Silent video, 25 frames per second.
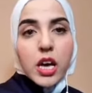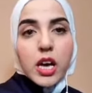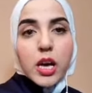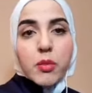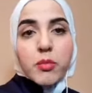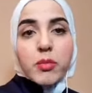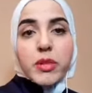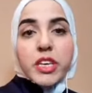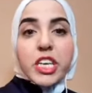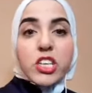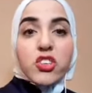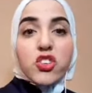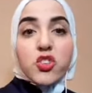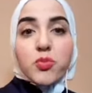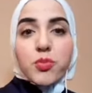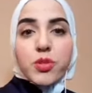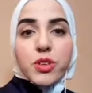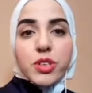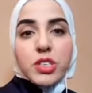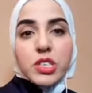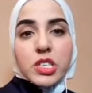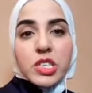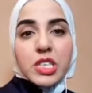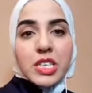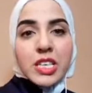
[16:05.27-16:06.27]
Um, each
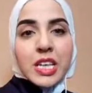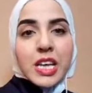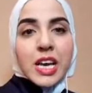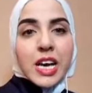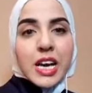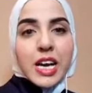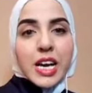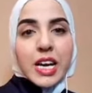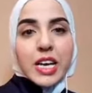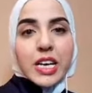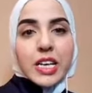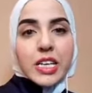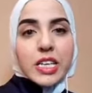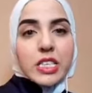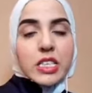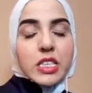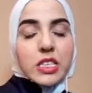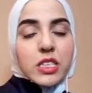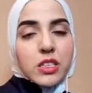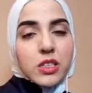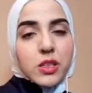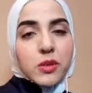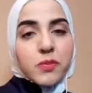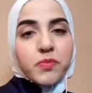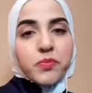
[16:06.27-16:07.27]
person
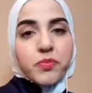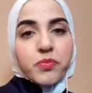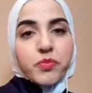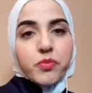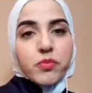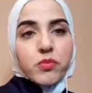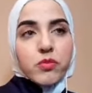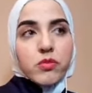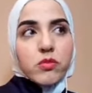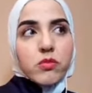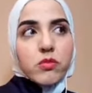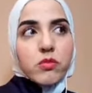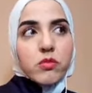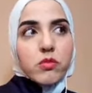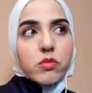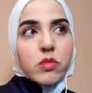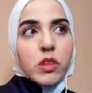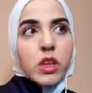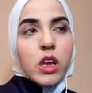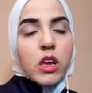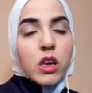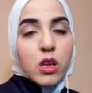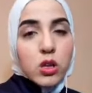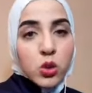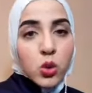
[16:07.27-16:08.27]
has
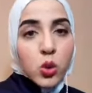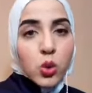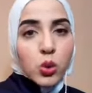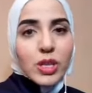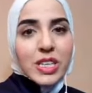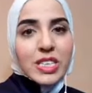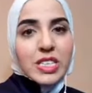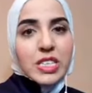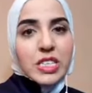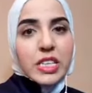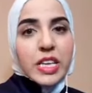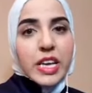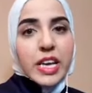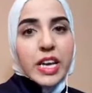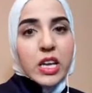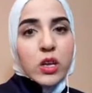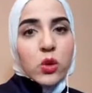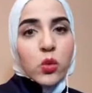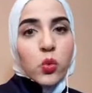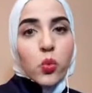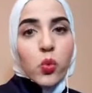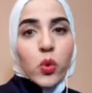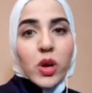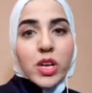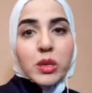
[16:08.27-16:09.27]
no less
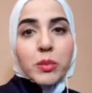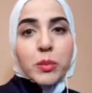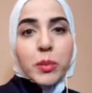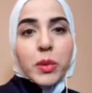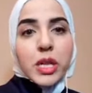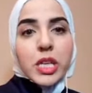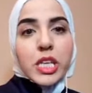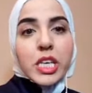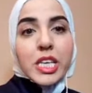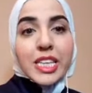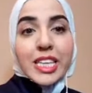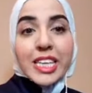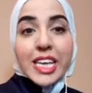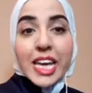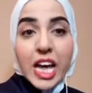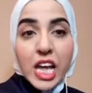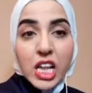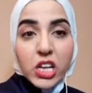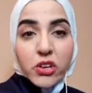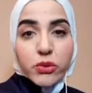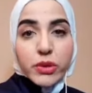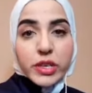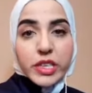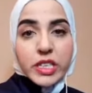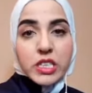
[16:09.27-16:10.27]
than 1 million
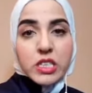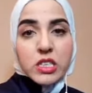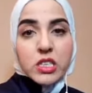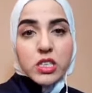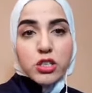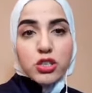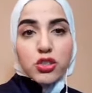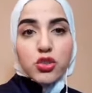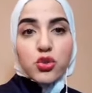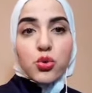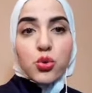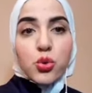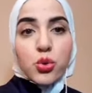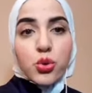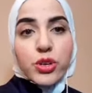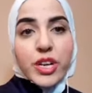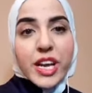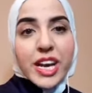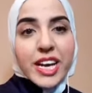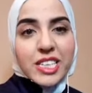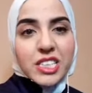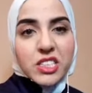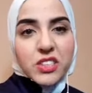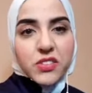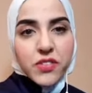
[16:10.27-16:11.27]
calories
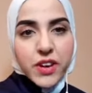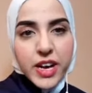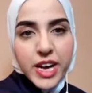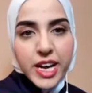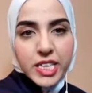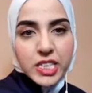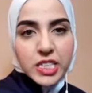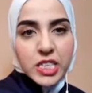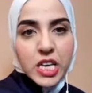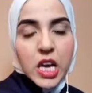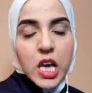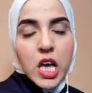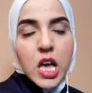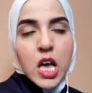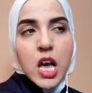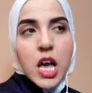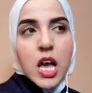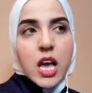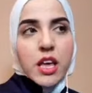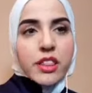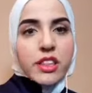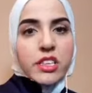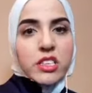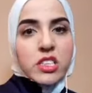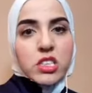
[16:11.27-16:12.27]
stored as fat.
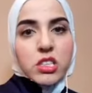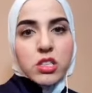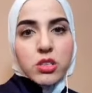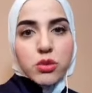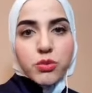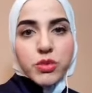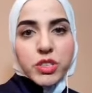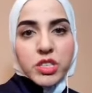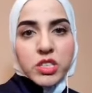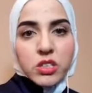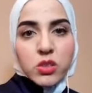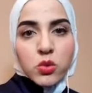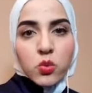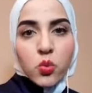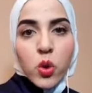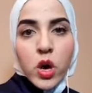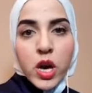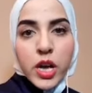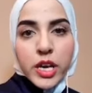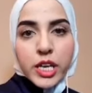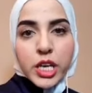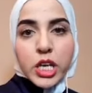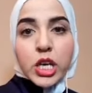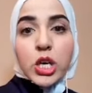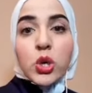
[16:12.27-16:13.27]
And this is the reason
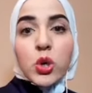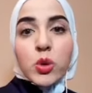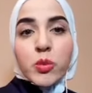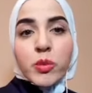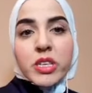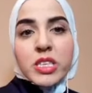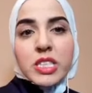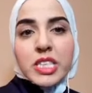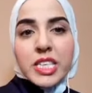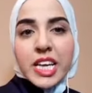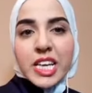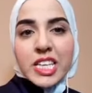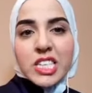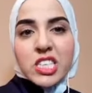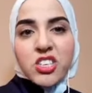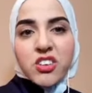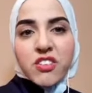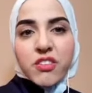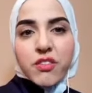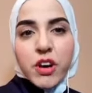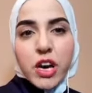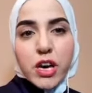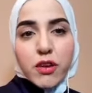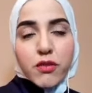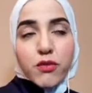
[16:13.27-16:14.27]
why humans can
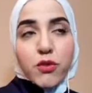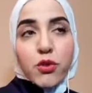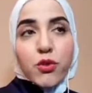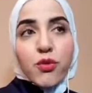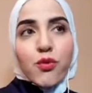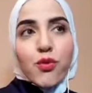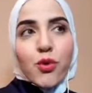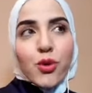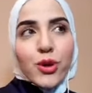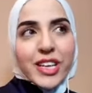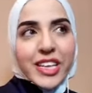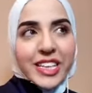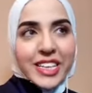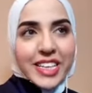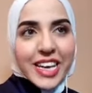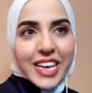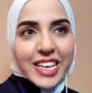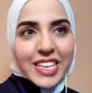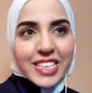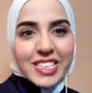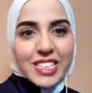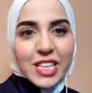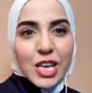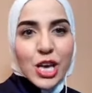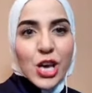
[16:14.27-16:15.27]
survive for 40
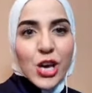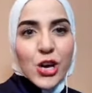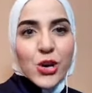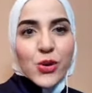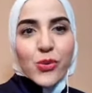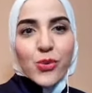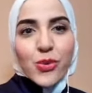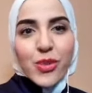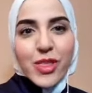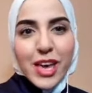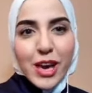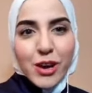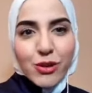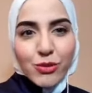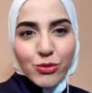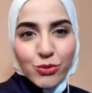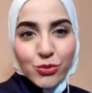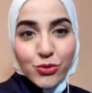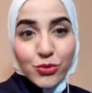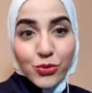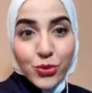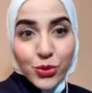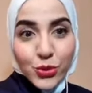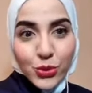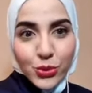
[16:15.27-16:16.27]
days without
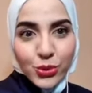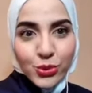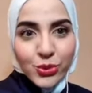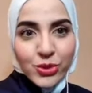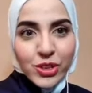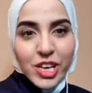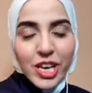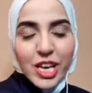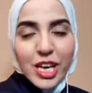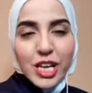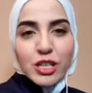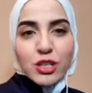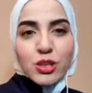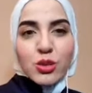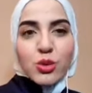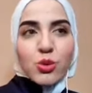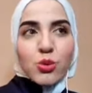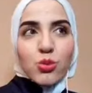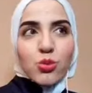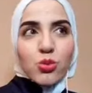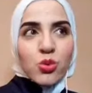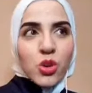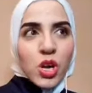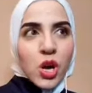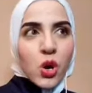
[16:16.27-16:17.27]
food.
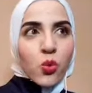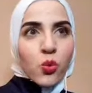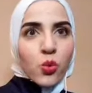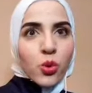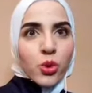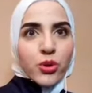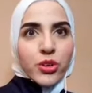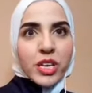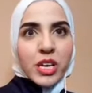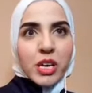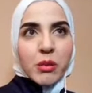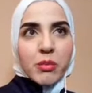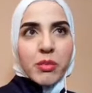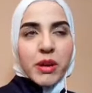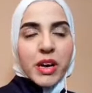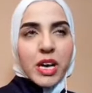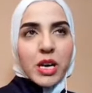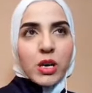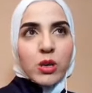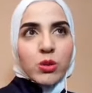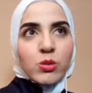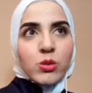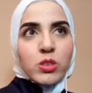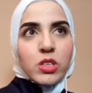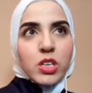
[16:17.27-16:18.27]
So do not worry
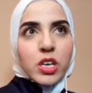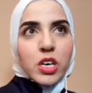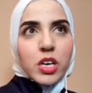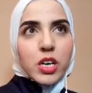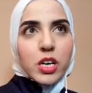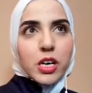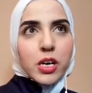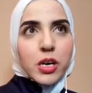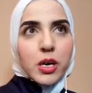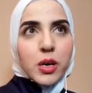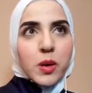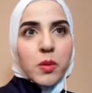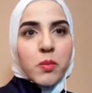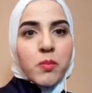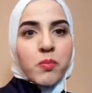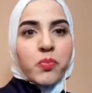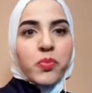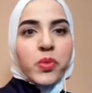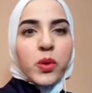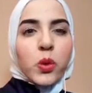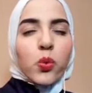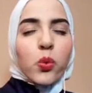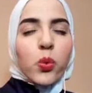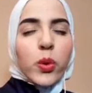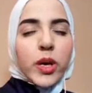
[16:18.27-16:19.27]
about
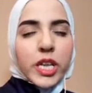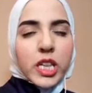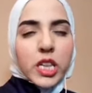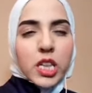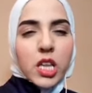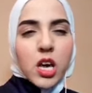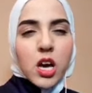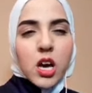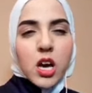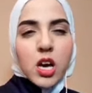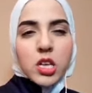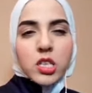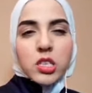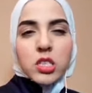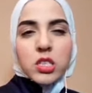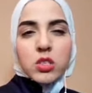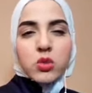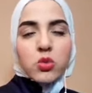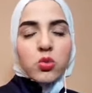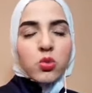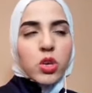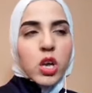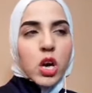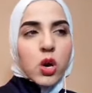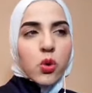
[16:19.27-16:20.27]
um, weight
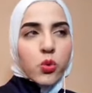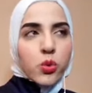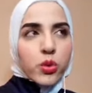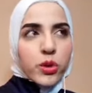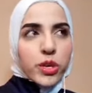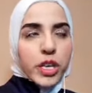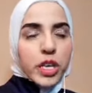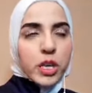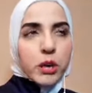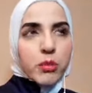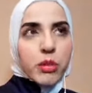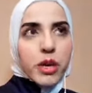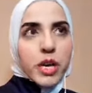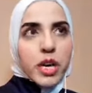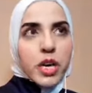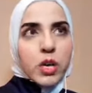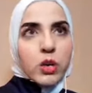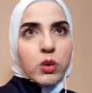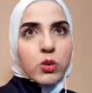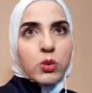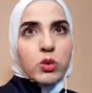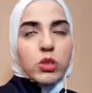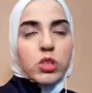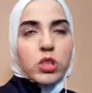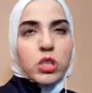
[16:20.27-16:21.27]
loss do not worry
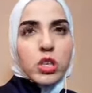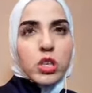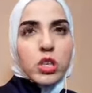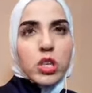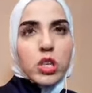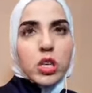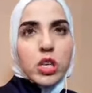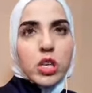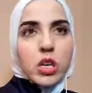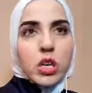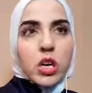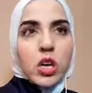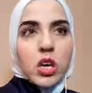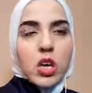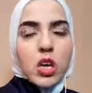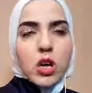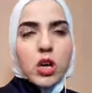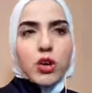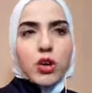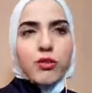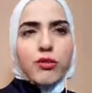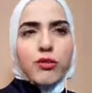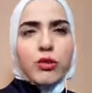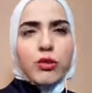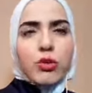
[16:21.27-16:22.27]
about uh,
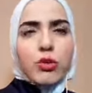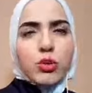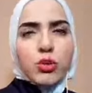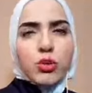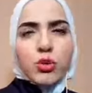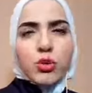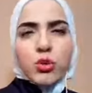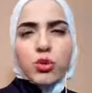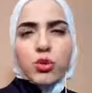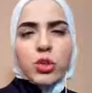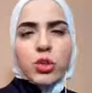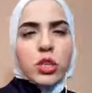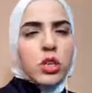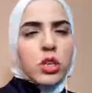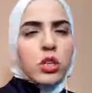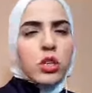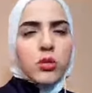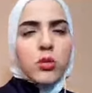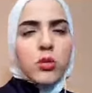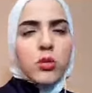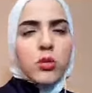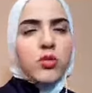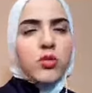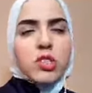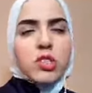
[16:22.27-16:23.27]
food uh,
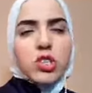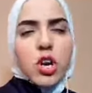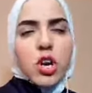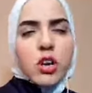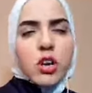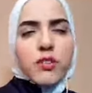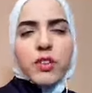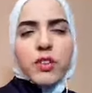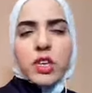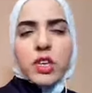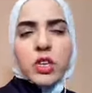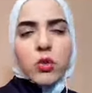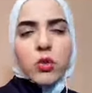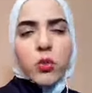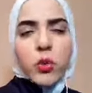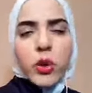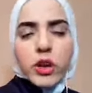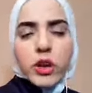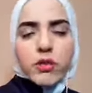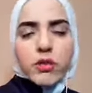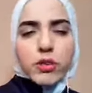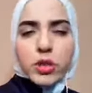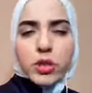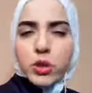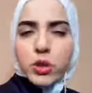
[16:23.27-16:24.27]
starving
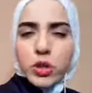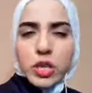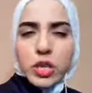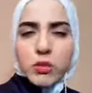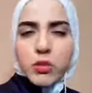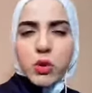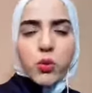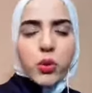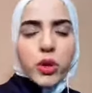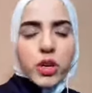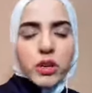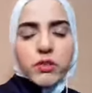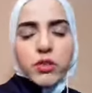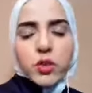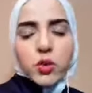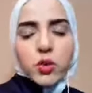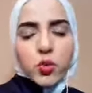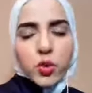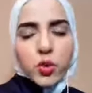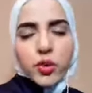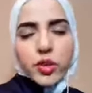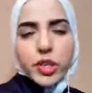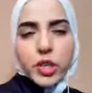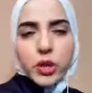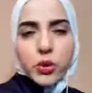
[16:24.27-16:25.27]
whatever you name it whatever
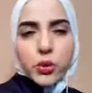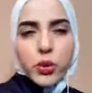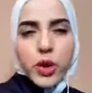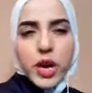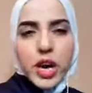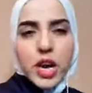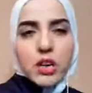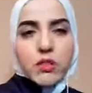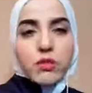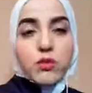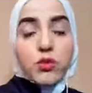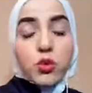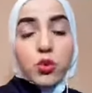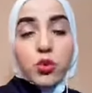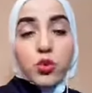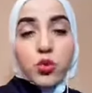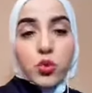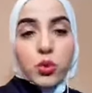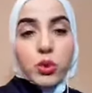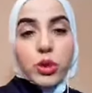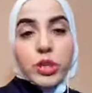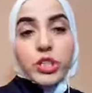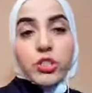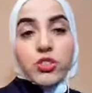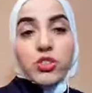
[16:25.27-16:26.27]
worry you have
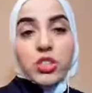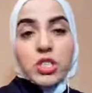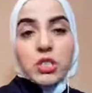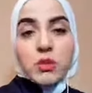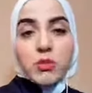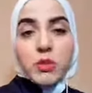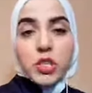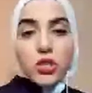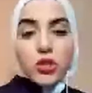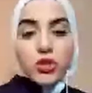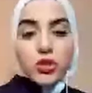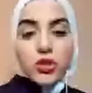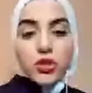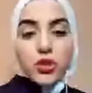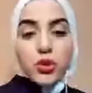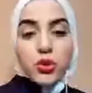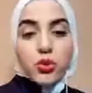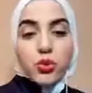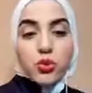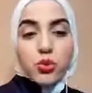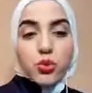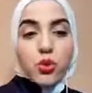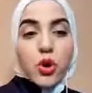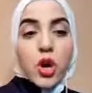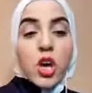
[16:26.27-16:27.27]
don't worry just make sure
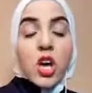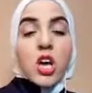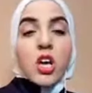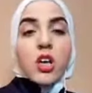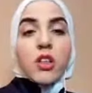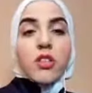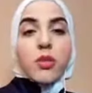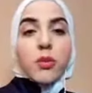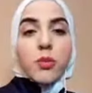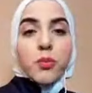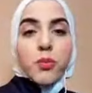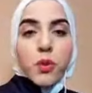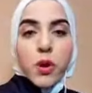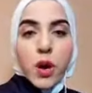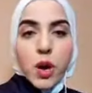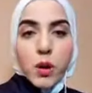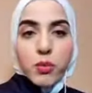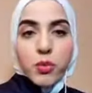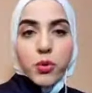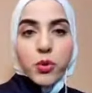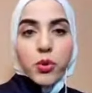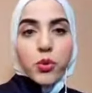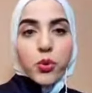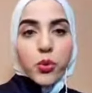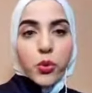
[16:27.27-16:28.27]
you do the
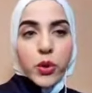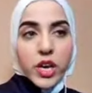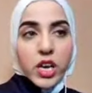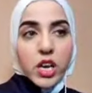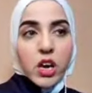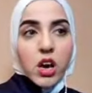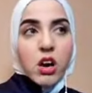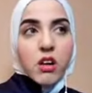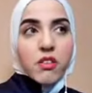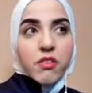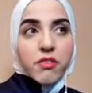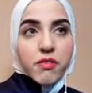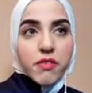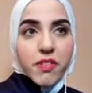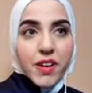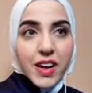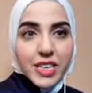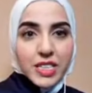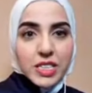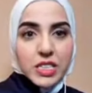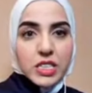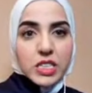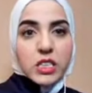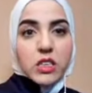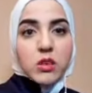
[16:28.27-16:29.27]
proper way of
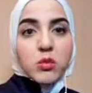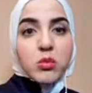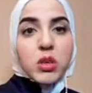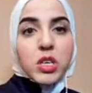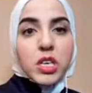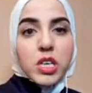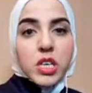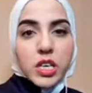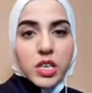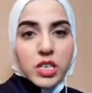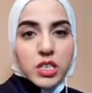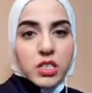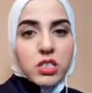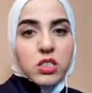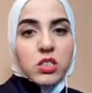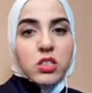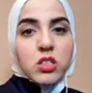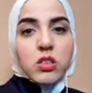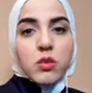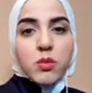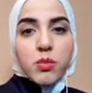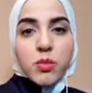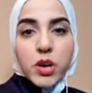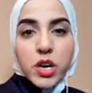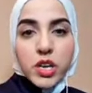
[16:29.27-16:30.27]
fasting because
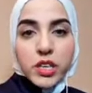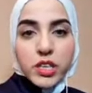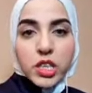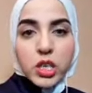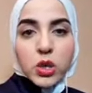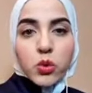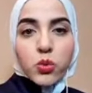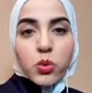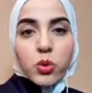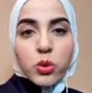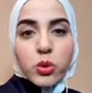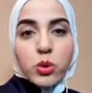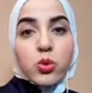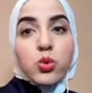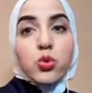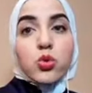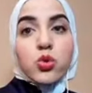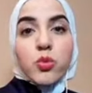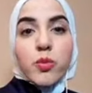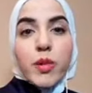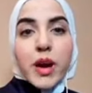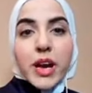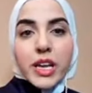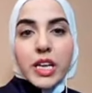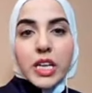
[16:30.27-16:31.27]
the body will
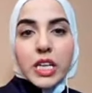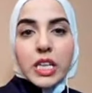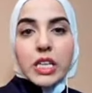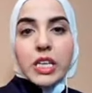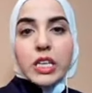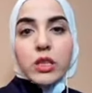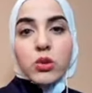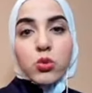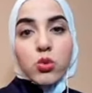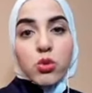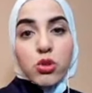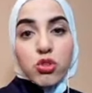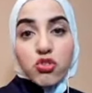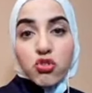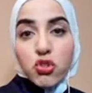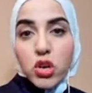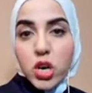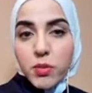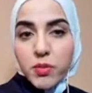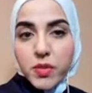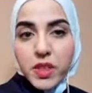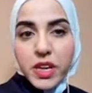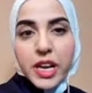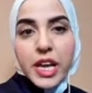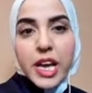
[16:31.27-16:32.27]
automatically do the
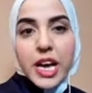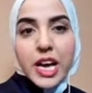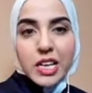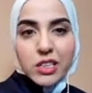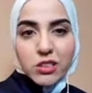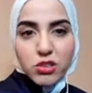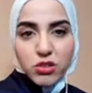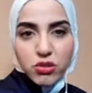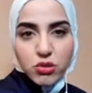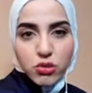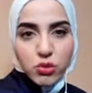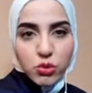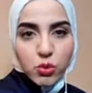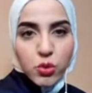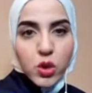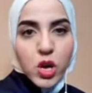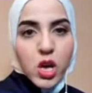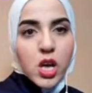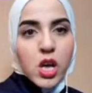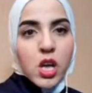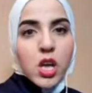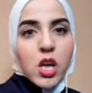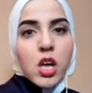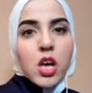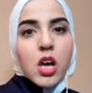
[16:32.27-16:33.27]
job that it has to do
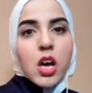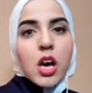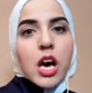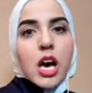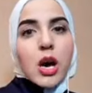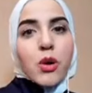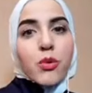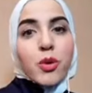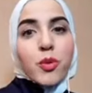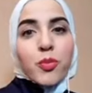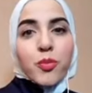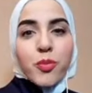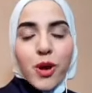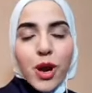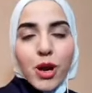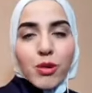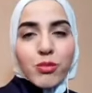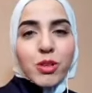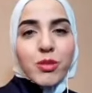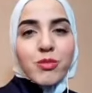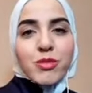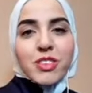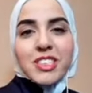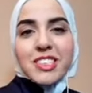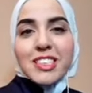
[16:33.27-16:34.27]
our
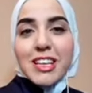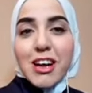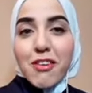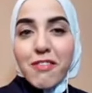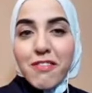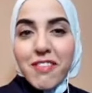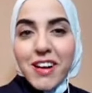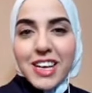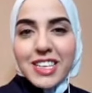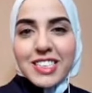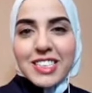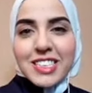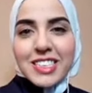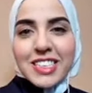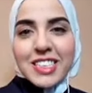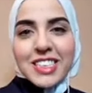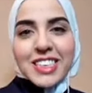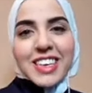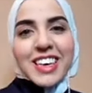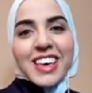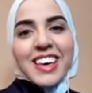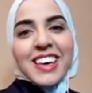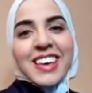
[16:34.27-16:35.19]
problem is not fasting